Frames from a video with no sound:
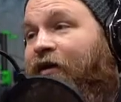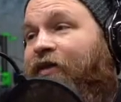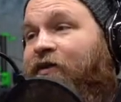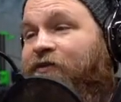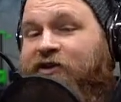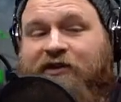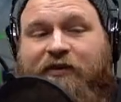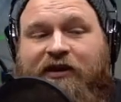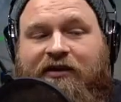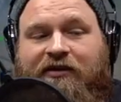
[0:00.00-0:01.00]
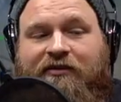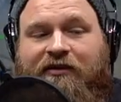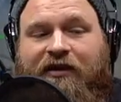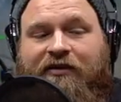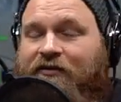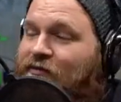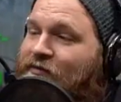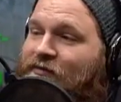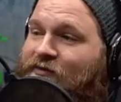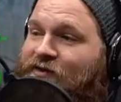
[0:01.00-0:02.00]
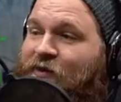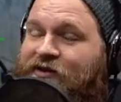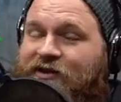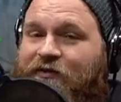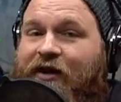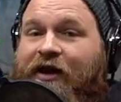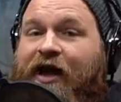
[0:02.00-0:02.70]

it was going to be like something that's going to. I'm